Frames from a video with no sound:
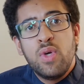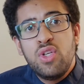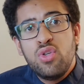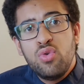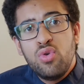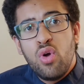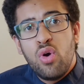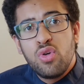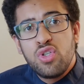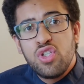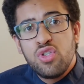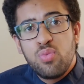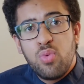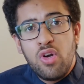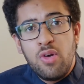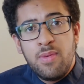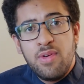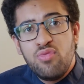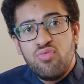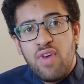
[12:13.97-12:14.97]
We do not just
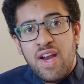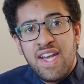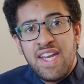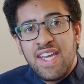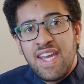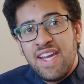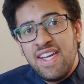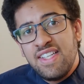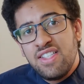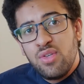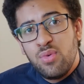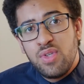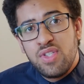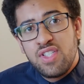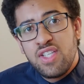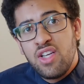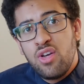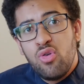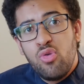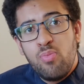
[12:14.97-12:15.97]
want to be relegated to a
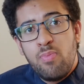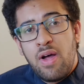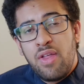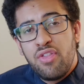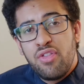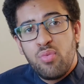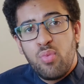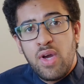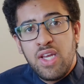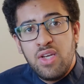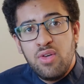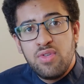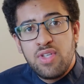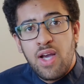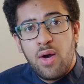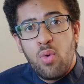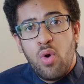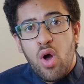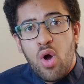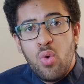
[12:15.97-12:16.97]
single month where you
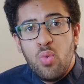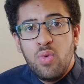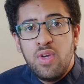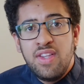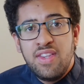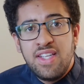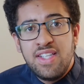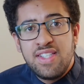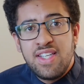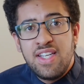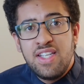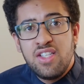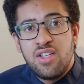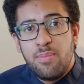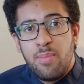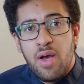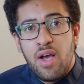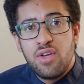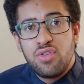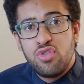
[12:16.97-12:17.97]
tell only these
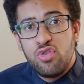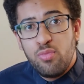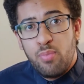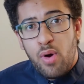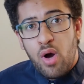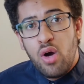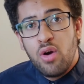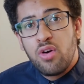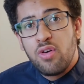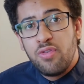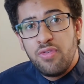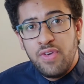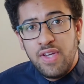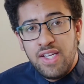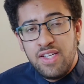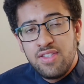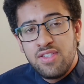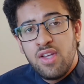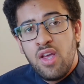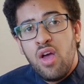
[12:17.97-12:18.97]
interpersonal
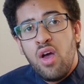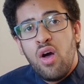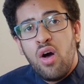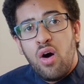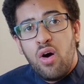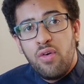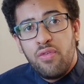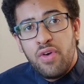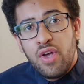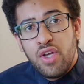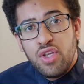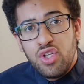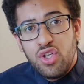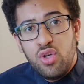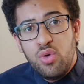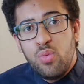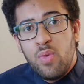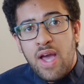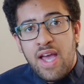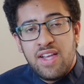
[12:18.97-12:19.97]
biographies of
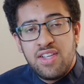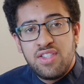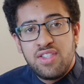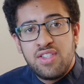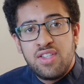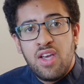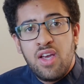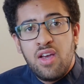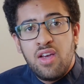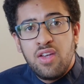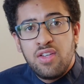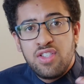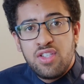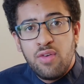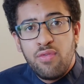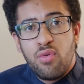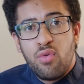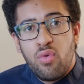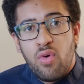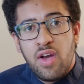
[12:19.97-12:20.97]
US
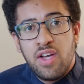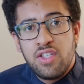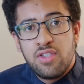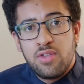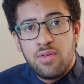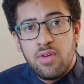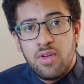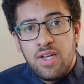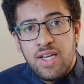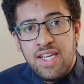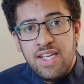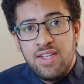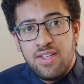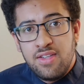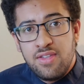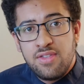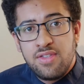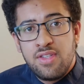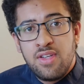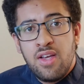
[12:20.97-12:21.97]
civil rights
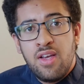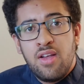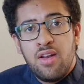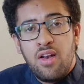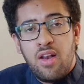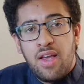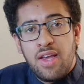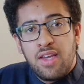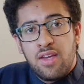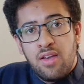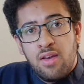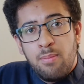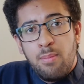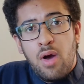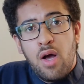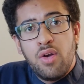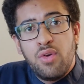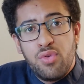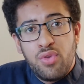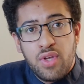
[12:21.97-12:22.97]
leaders like
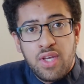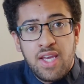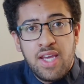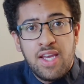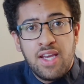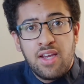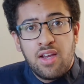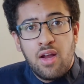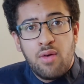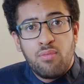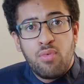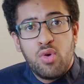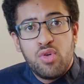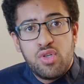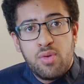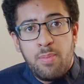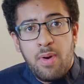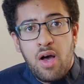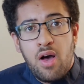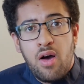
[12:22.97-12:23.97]
Martin Luther King and
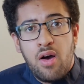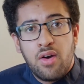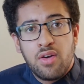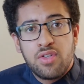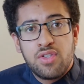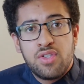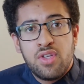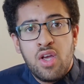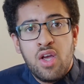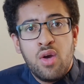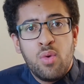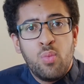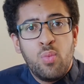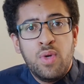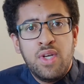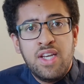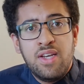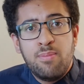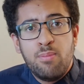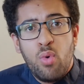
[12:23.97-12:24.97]
Rosa Parks.
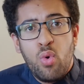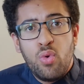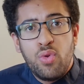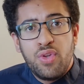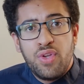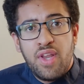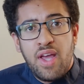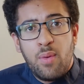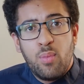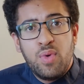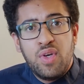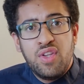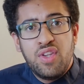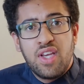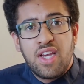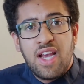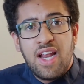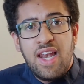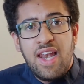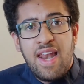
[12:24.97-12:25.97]
We need more than that. We need
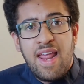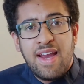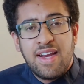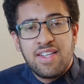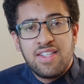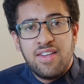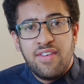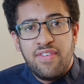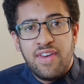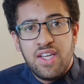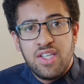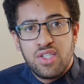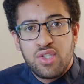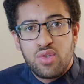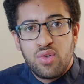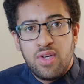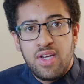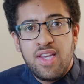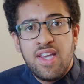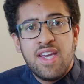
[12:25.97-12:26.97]
the collective
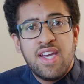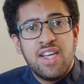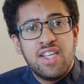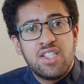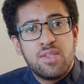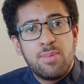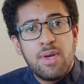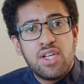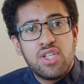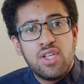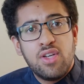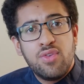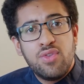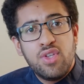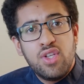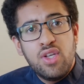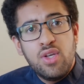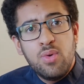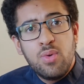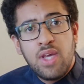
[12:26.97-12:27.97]
history, especially
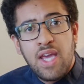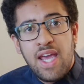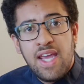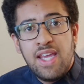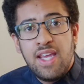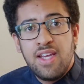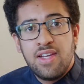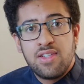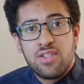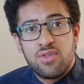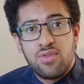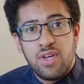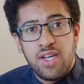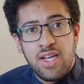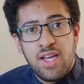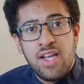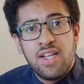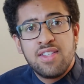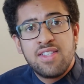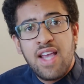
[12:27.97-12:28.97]
on UK
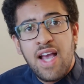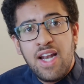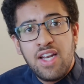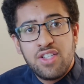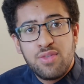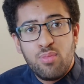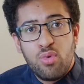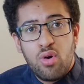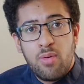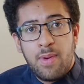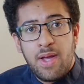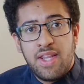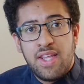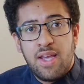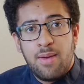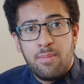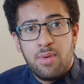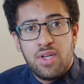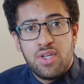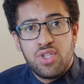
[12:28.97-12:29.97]
history. Tell us more about
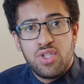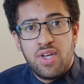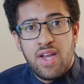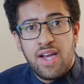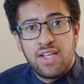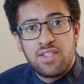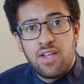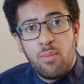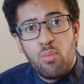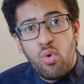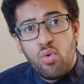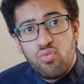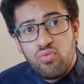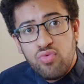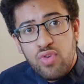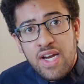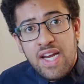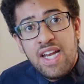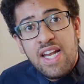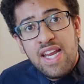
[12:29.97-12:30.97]
the Abolition Act and
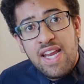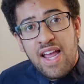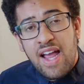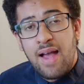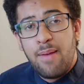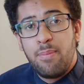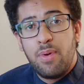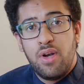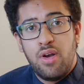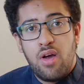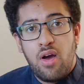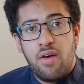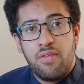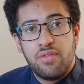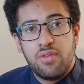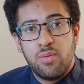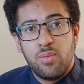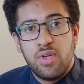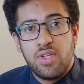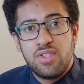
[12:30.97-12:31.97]
what really happened
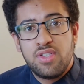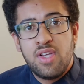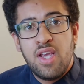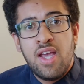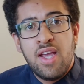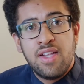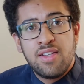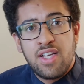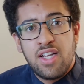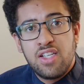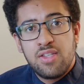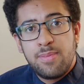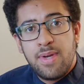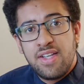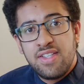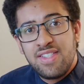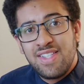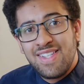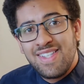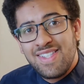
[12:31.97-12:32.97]
afterwards. Tell us
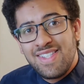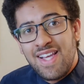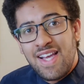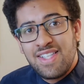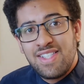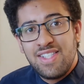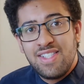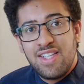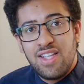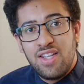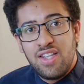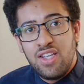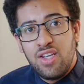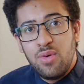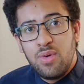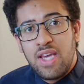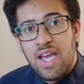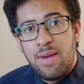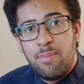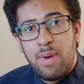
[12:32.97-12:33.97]
about the successes that
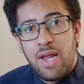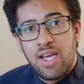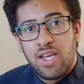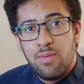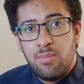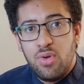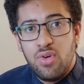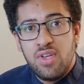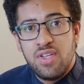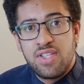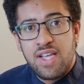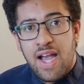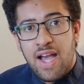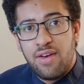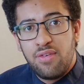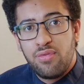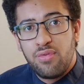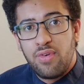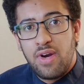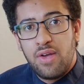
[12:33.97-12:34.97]
the UK black community has
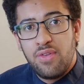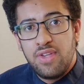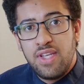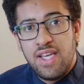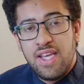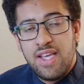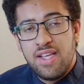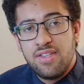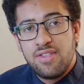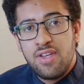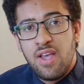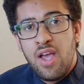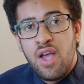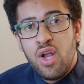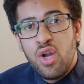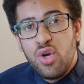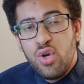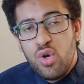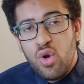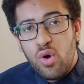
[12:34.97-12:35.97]
had throughout the years,
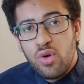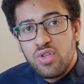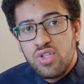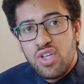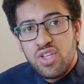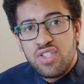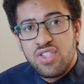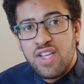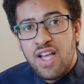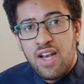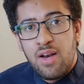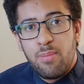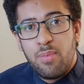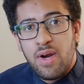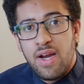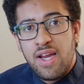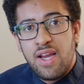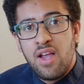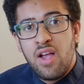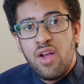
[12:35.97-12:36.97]
not just
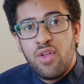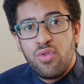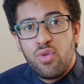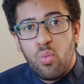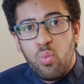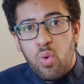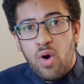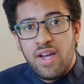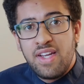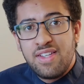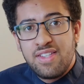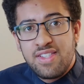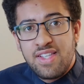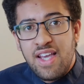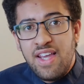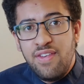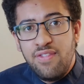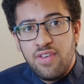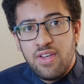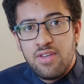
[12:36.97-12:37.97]
celebrate the white
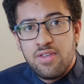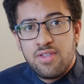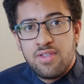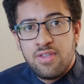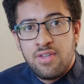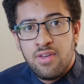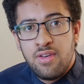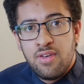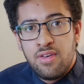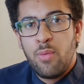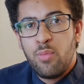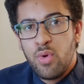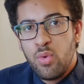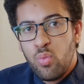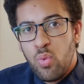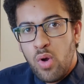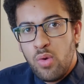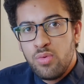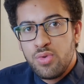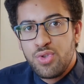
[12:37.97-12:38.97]
saviours. And we
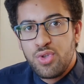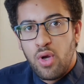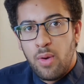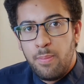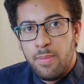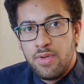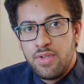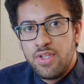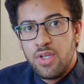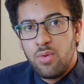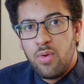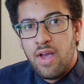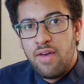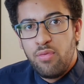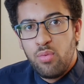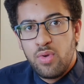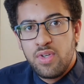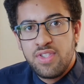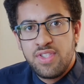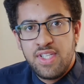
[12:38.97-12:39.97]
won't stop until
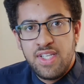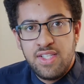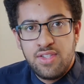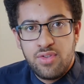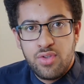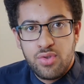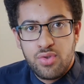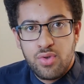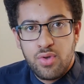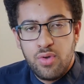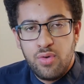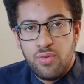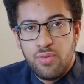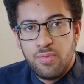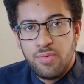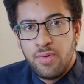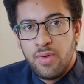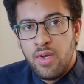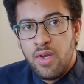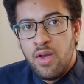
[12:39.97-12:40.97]
everyone sees the
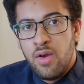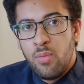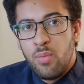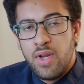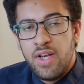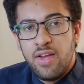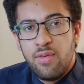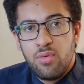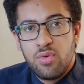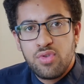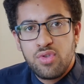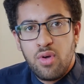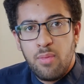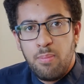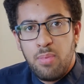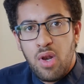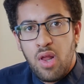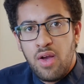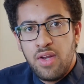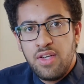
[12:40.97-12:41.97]
truth when everyone's
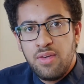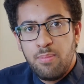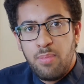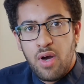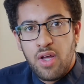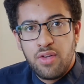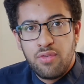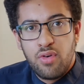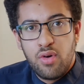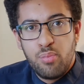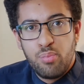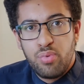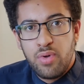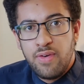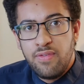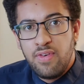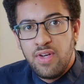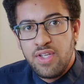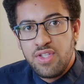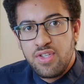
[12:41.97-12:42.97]
not blinded by their own
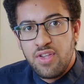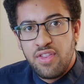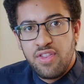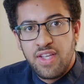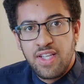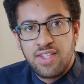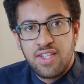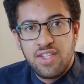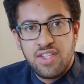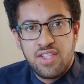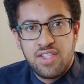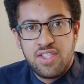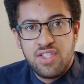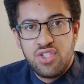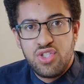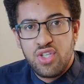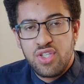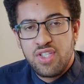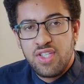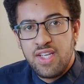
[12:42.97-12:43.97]
privilege and think that this
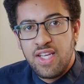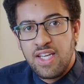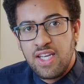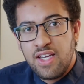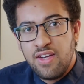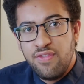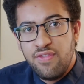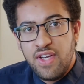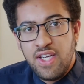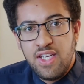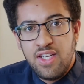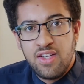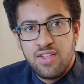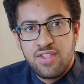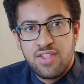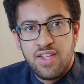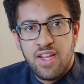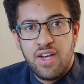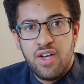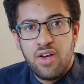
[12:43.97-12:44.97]
is just an
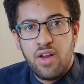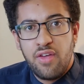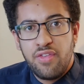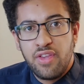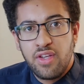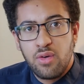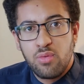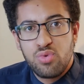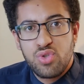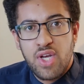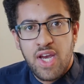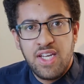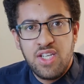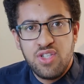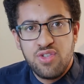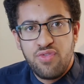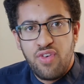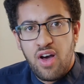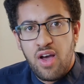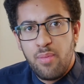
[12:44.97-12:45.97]
inconvenience and that nothing will
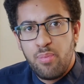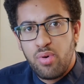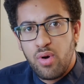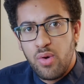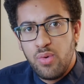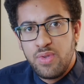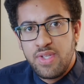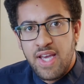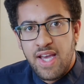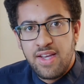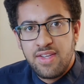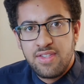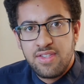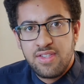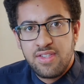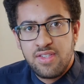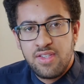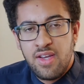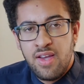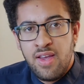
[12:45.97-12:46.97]
change via
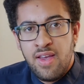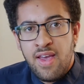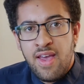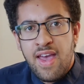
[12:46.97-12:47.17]
protests.